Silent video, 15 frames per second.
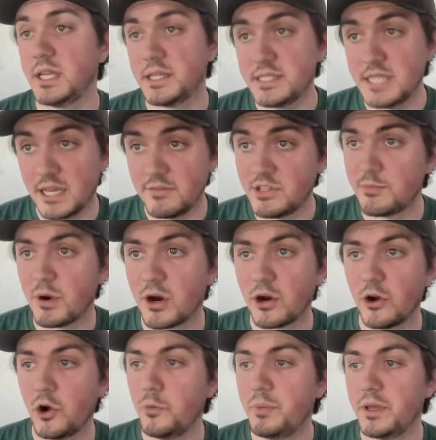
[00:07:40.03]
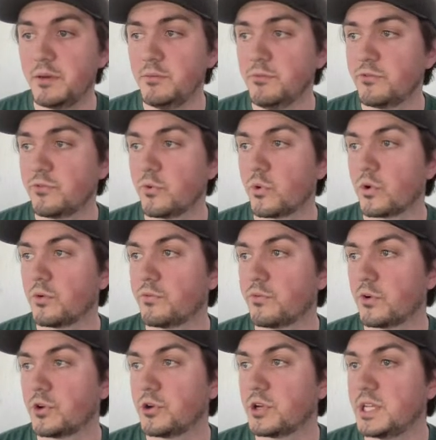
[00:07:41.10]
have tomorrow open for
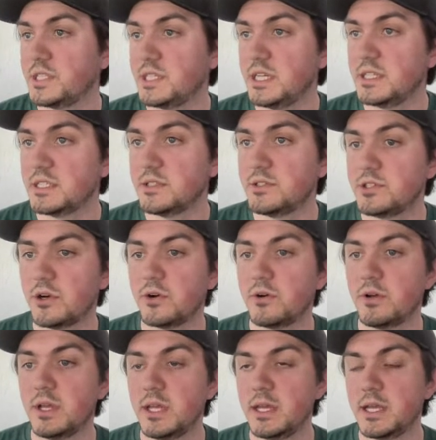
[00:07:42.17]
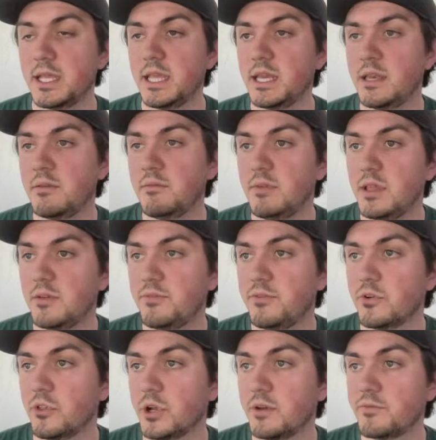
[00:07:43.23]
turkey season. So again, if
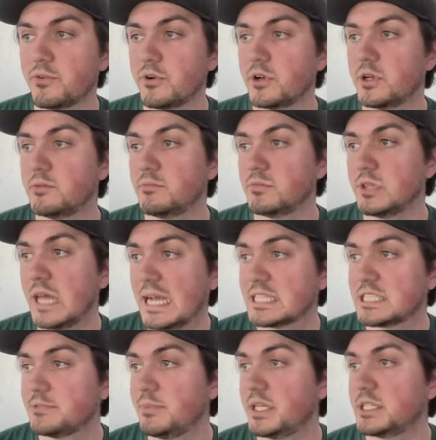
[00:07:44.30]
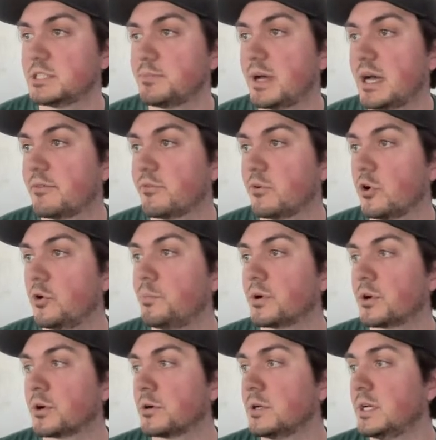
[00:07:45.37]
you're looking for a last minute spot for
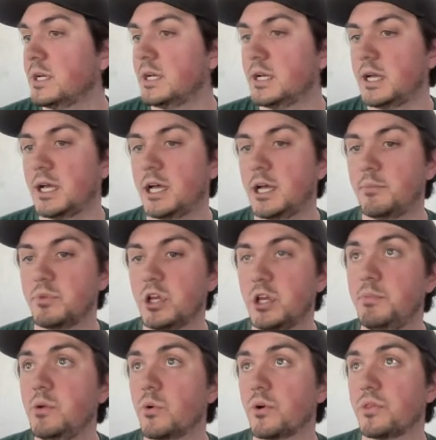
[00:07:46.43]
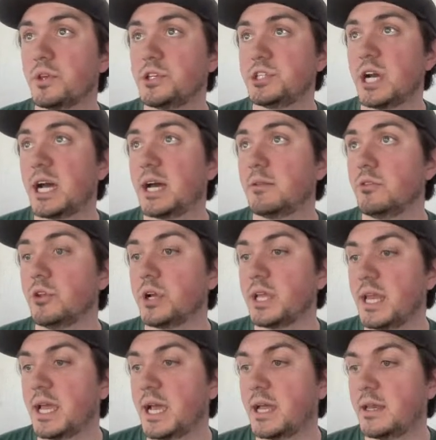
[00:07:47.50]
opener, could be worth a shot
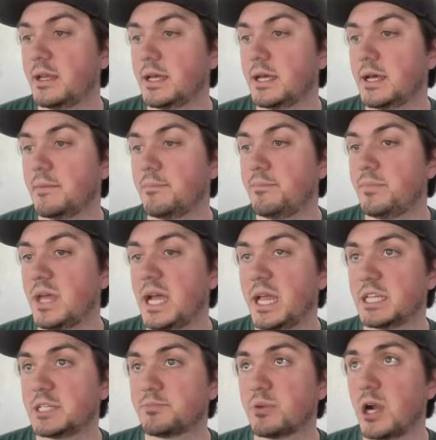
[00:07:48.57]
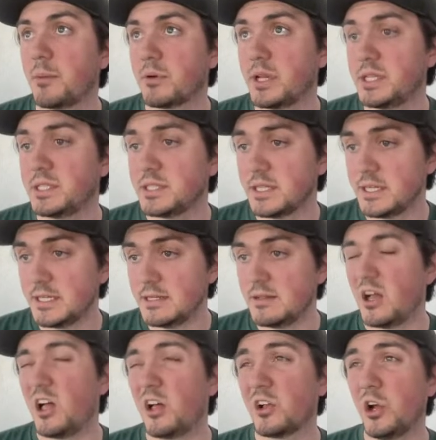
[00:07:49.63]
looking at his properties.
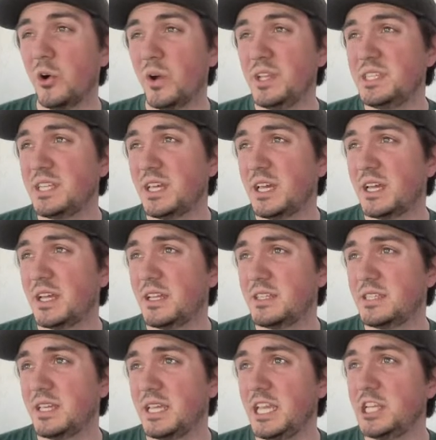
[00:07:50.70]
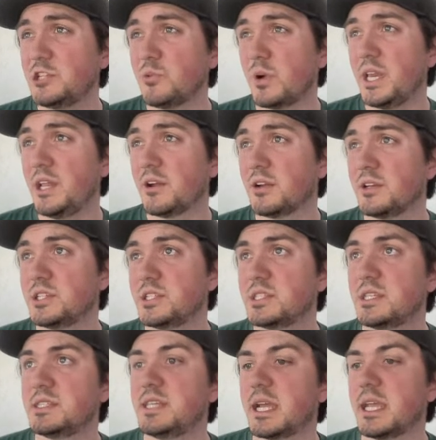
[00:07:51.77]
I'll go into each one here in just
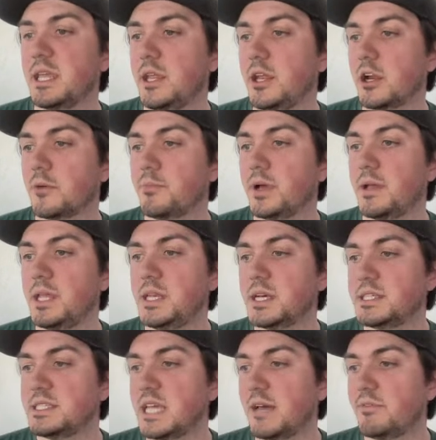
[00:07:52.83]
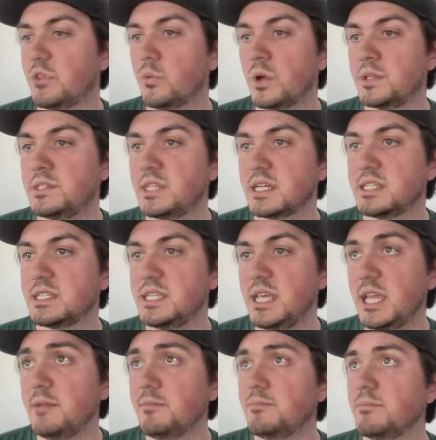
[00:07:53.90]
a second here, but he does have the
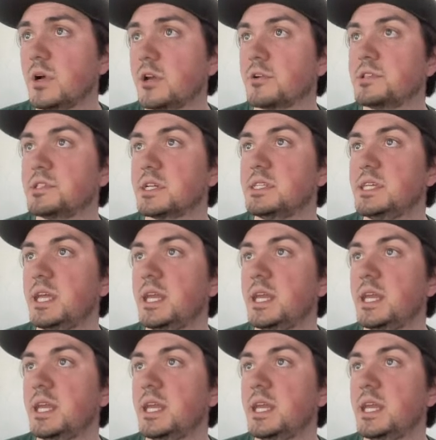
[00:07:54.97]
168